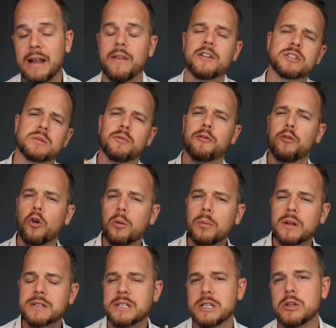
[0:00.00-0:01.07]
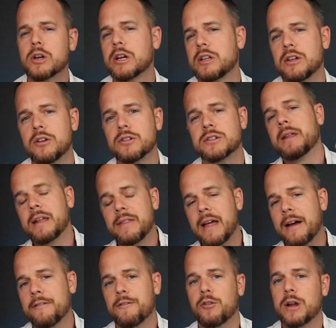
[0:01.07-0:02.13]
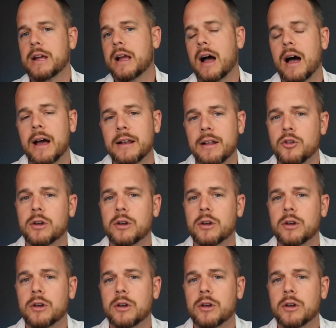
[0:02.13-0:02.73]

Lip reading: Now, there's some formulas that you can use, and in that free guide,